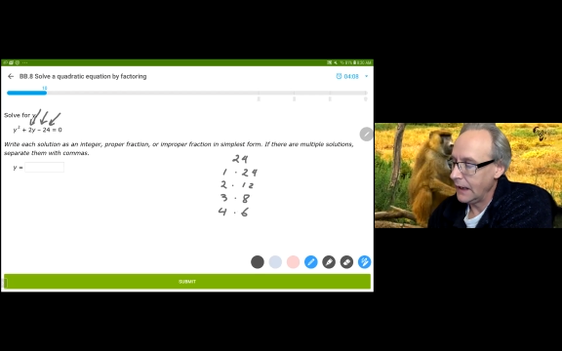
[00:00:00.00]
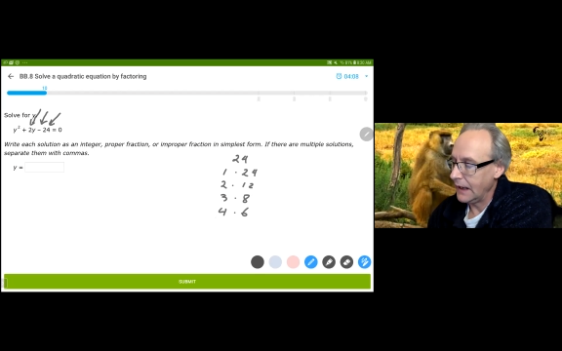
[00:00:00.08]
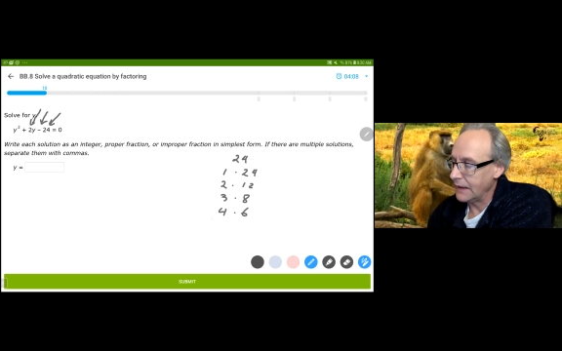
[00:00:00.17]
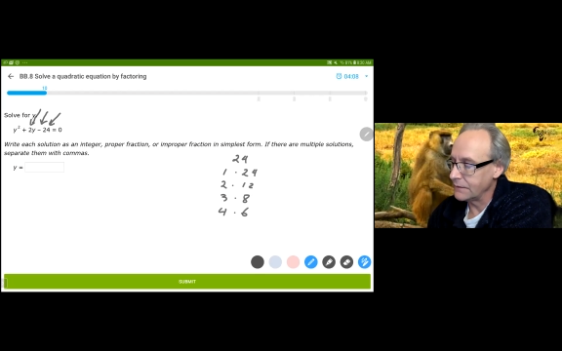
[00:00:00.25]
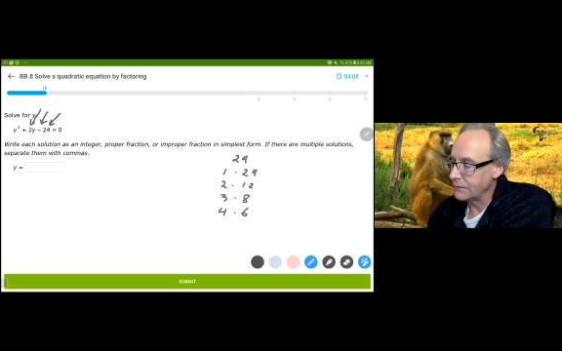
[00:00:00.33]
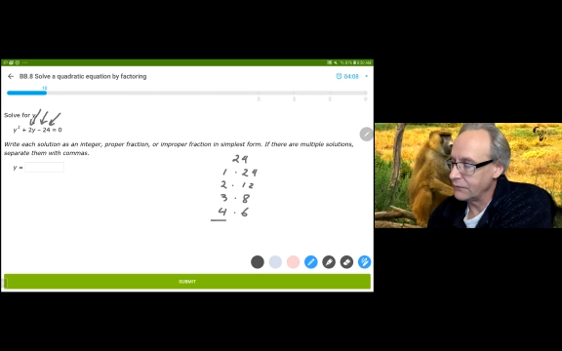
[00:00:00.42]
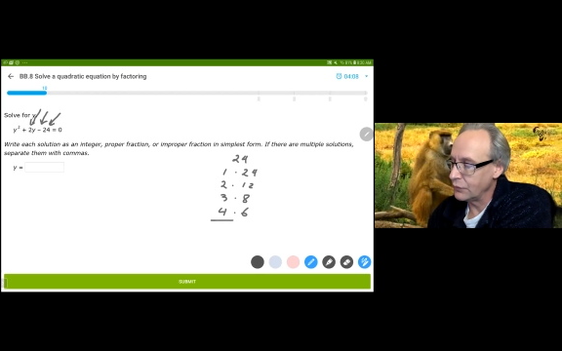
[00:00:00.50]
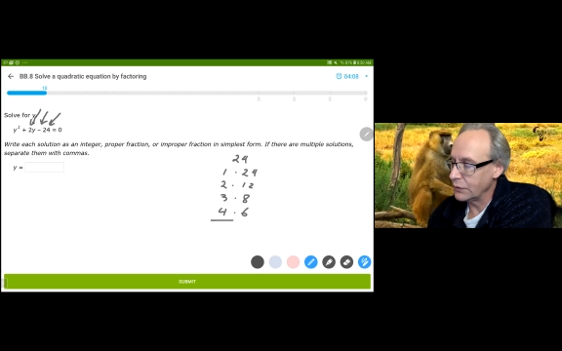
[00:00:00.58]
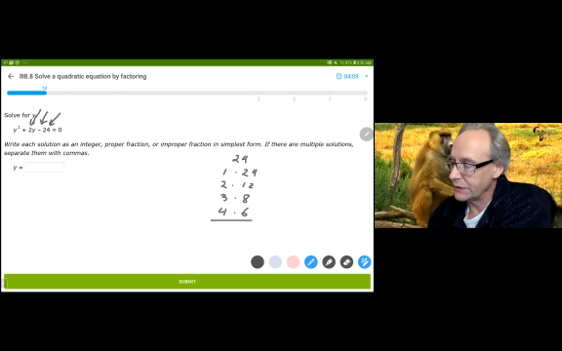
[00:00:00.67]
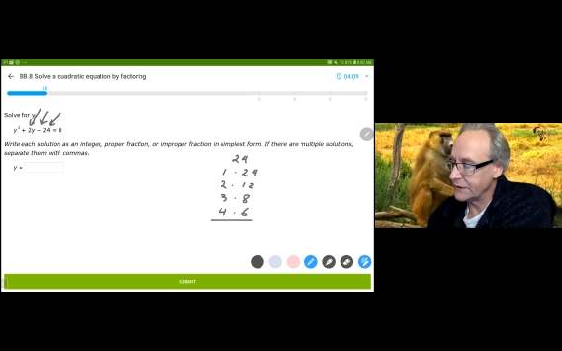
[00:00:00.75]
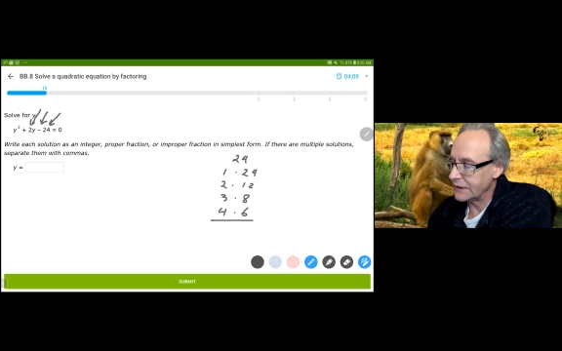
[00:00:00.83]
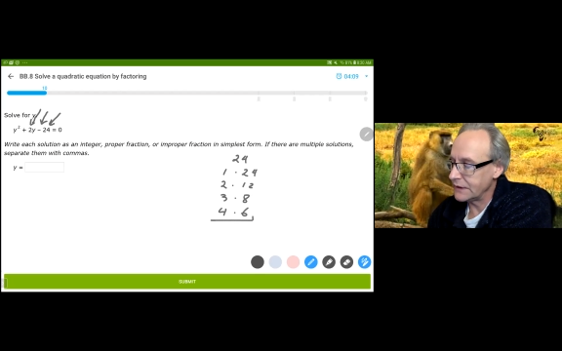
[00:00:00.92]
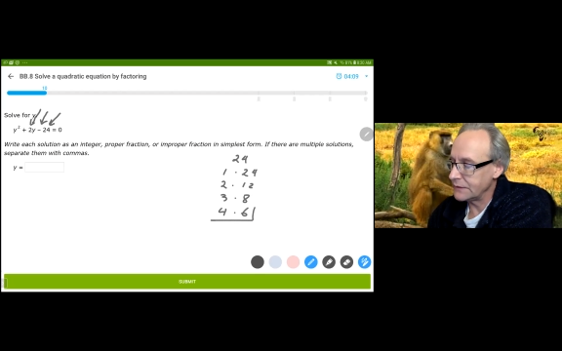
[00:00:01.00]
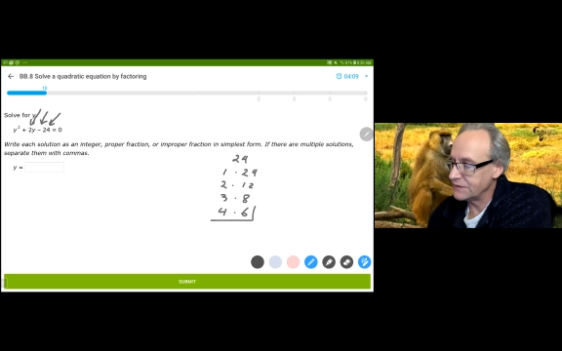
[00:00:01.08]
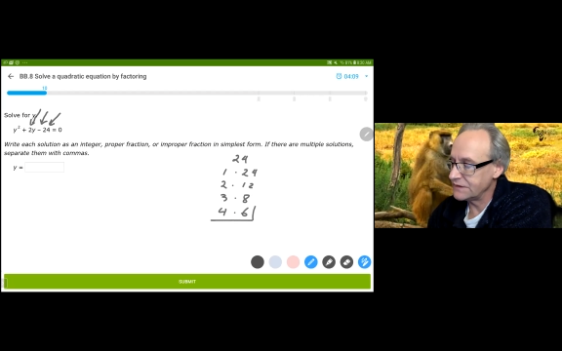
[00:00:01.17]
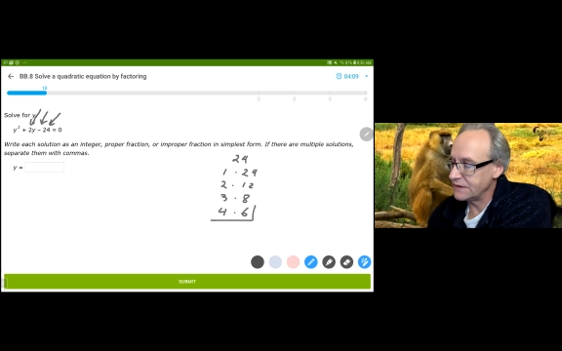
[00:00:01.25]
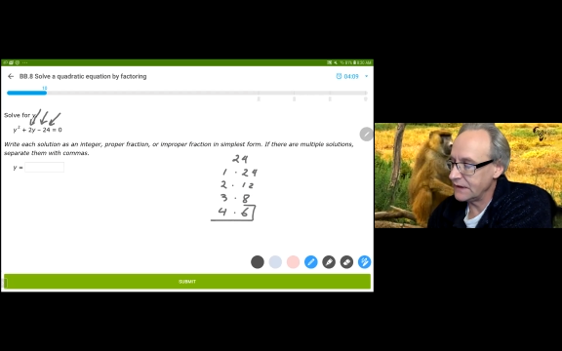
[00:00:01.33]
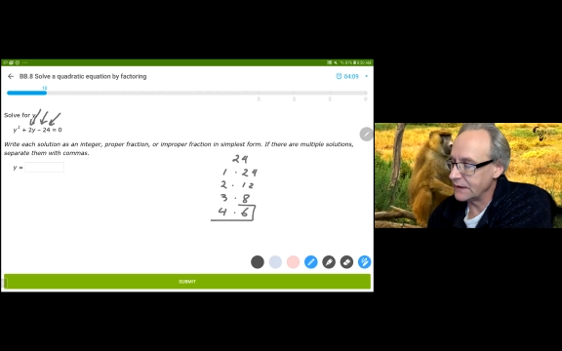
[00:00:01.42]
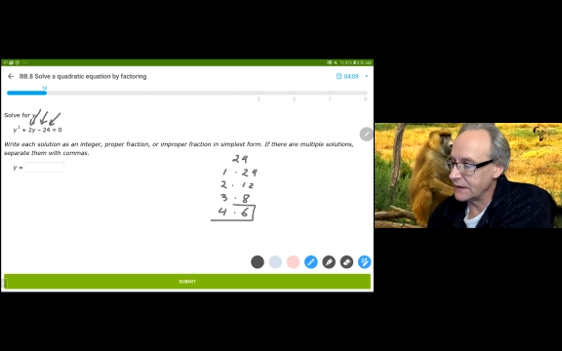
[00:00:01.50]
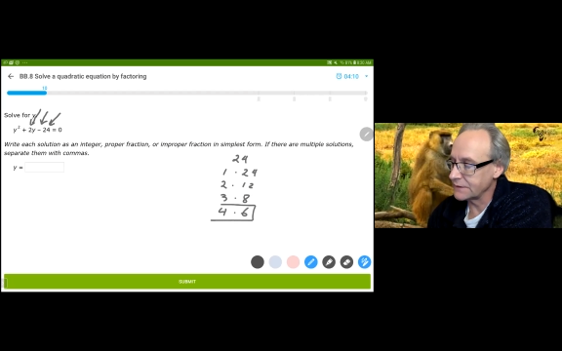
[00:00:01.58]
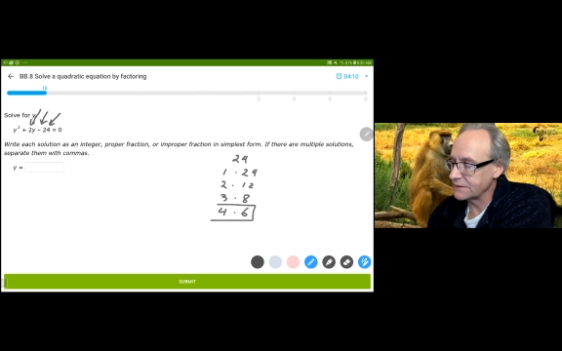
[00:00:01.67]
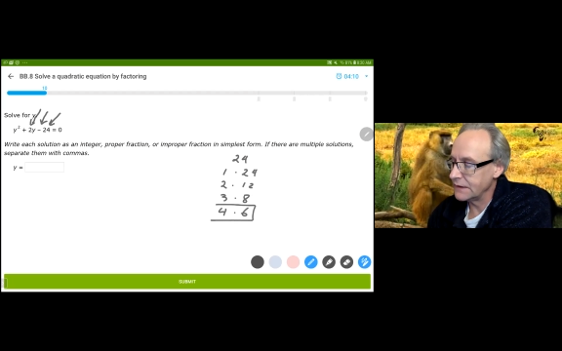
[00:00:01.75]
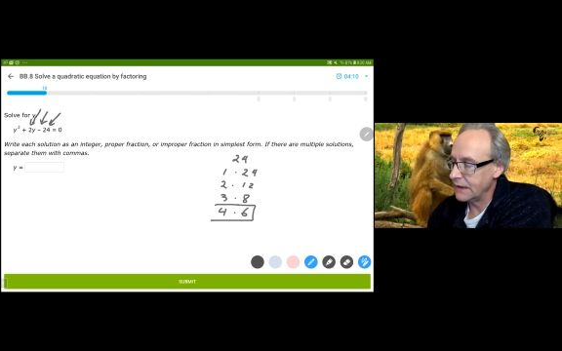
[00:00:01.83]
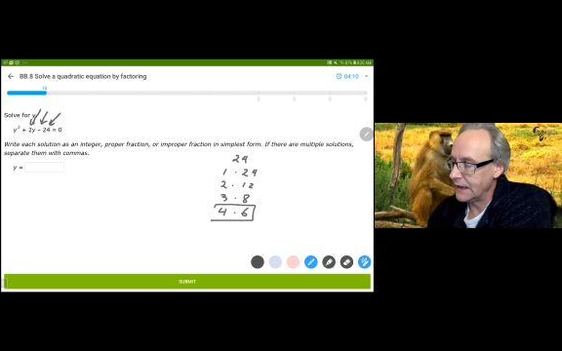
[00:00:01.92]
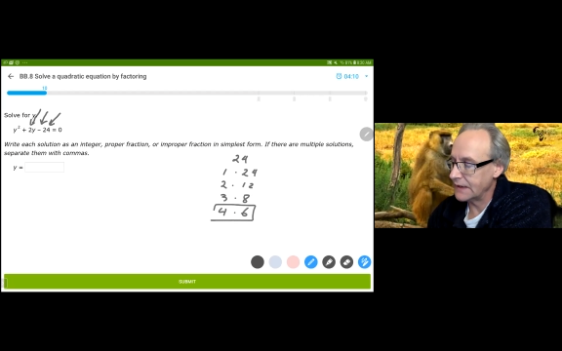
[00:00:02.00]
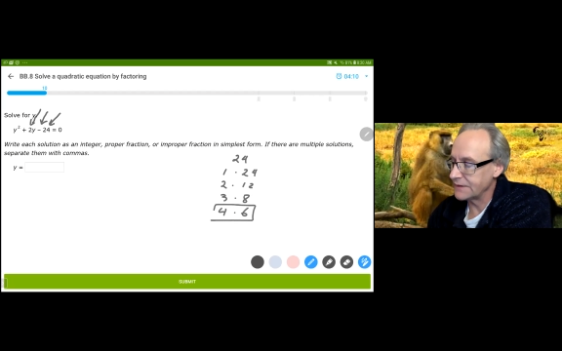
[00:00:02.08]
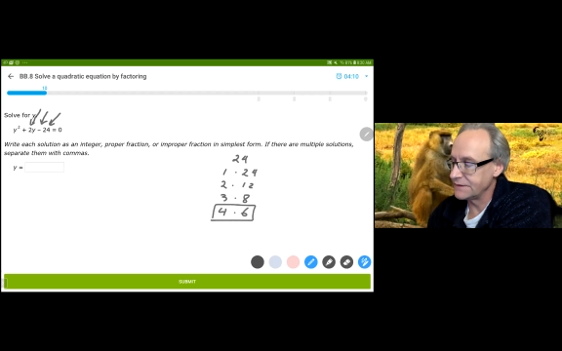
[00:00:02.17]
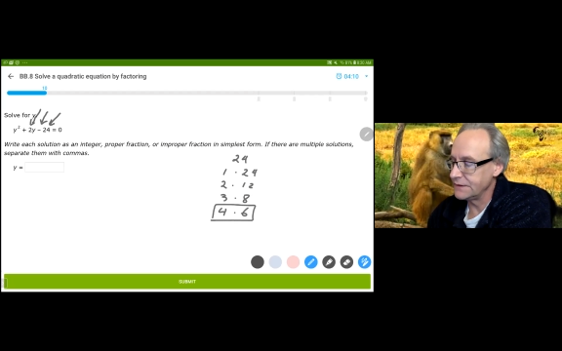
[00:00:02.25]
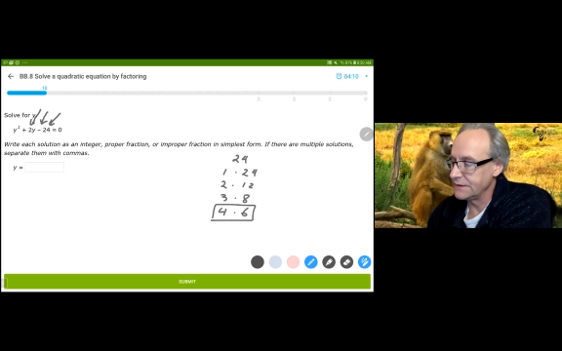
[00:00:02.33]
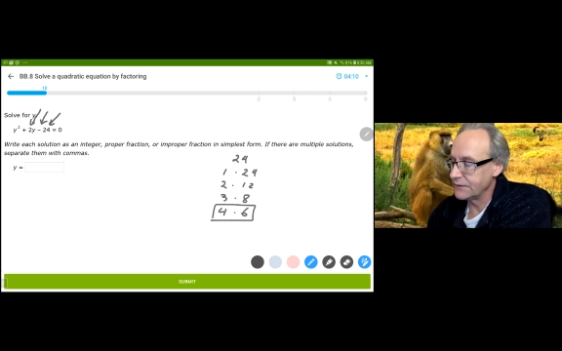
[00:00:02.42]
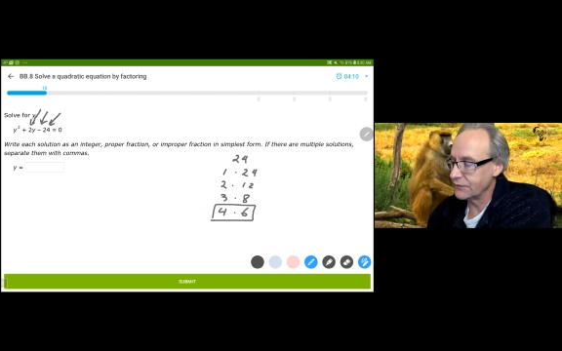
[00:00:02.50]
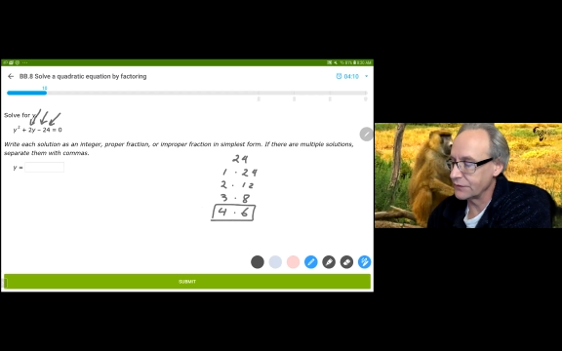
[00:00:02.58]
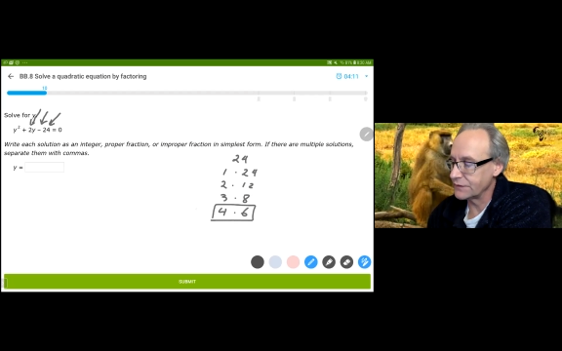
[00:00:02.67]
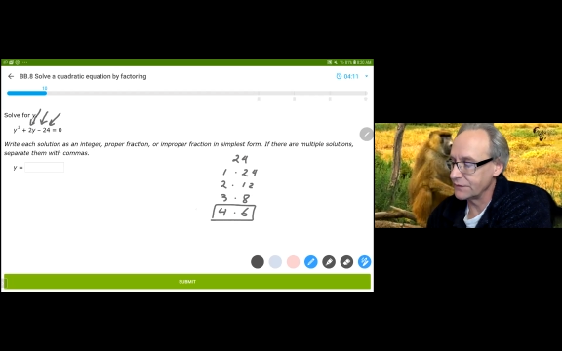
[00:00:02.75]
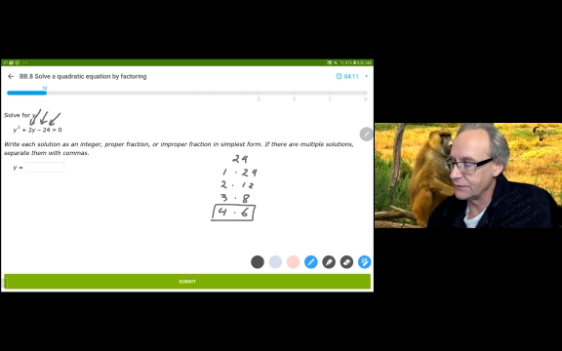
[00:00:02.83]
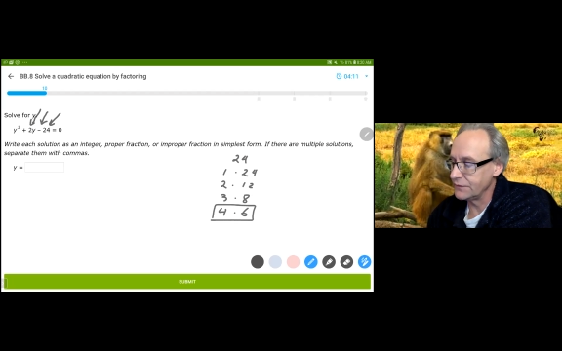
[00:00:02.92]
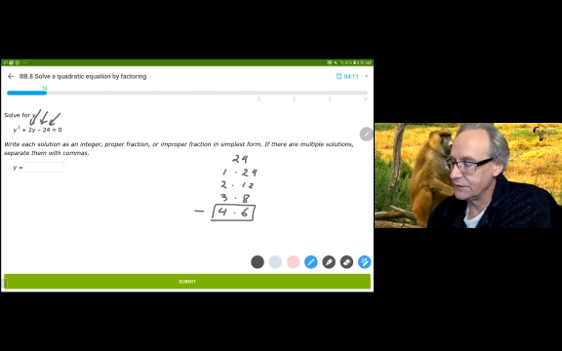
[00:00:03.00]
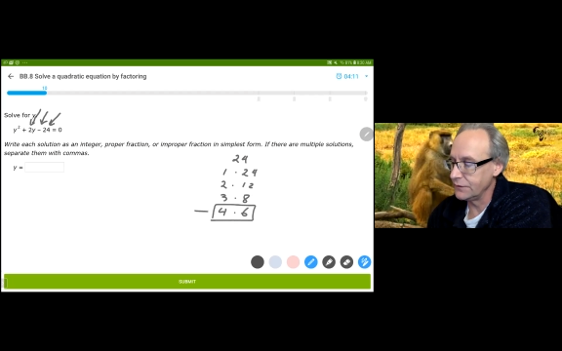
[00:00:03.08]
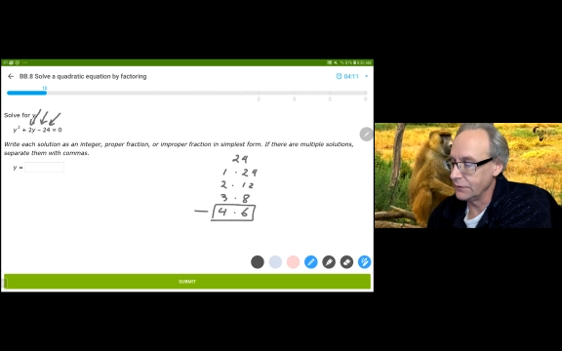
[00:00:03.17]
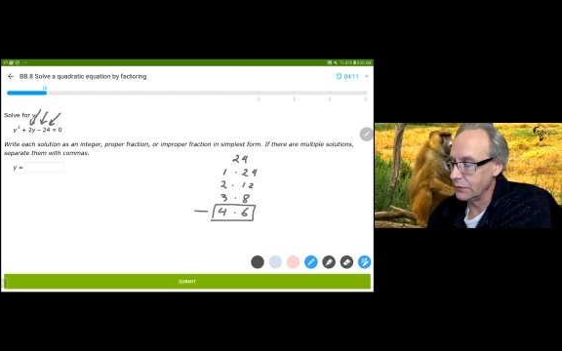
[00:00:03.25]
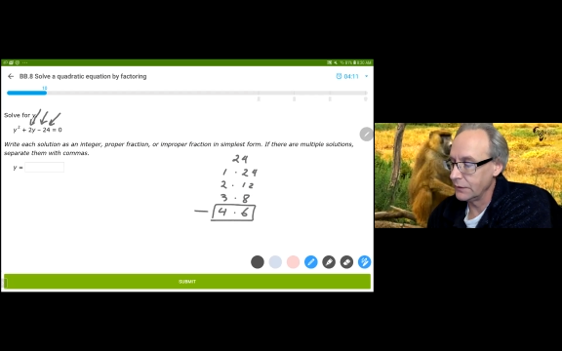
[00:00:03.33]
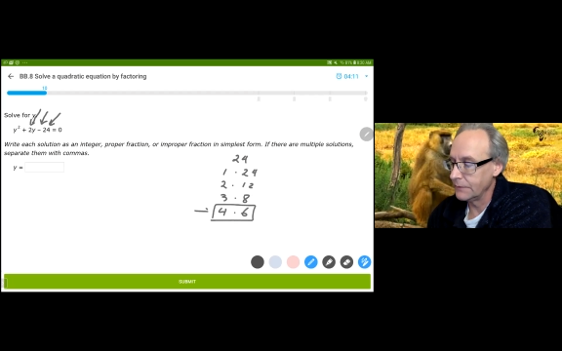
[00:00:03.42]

And the 4 times 6 has the difference of 2.